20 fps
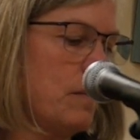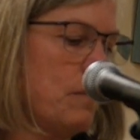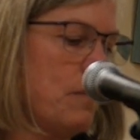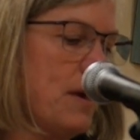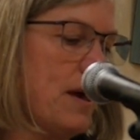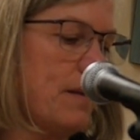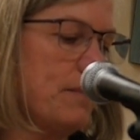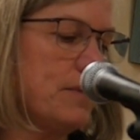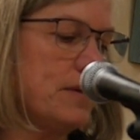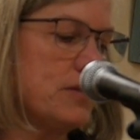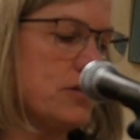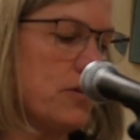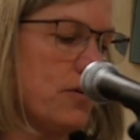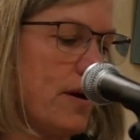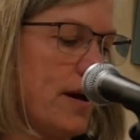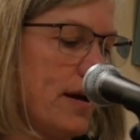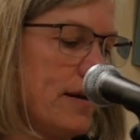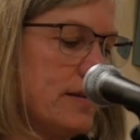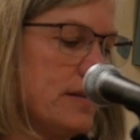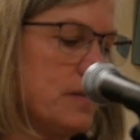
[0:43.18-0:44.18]
Pampas
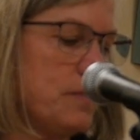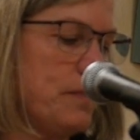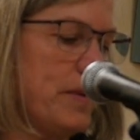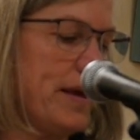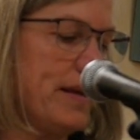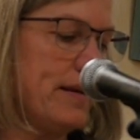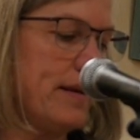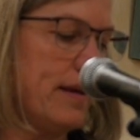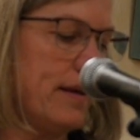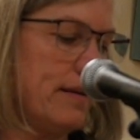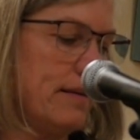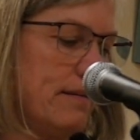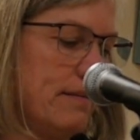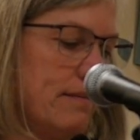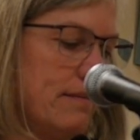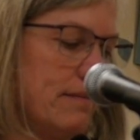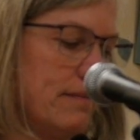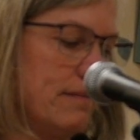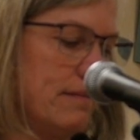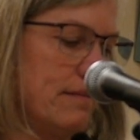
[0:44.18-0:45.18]
grass bending,
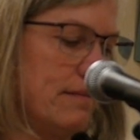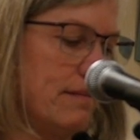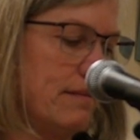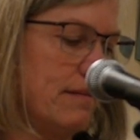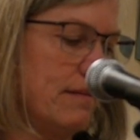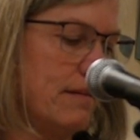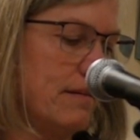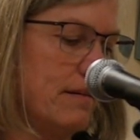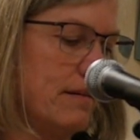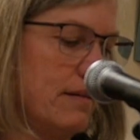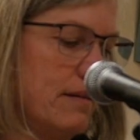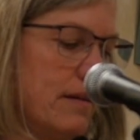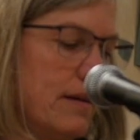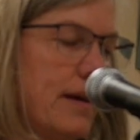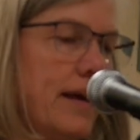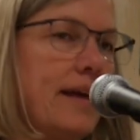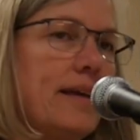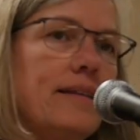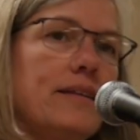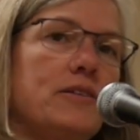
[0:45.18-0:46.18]

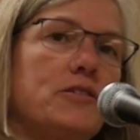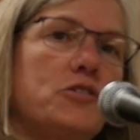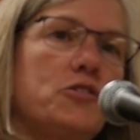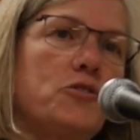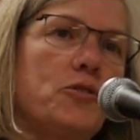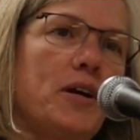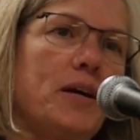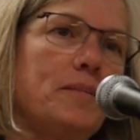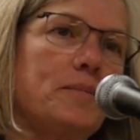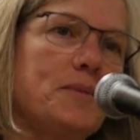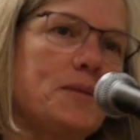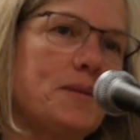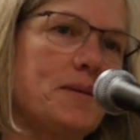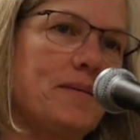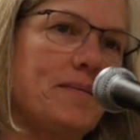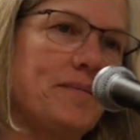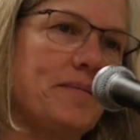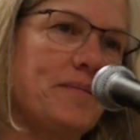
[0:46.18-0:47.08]
endless dreams.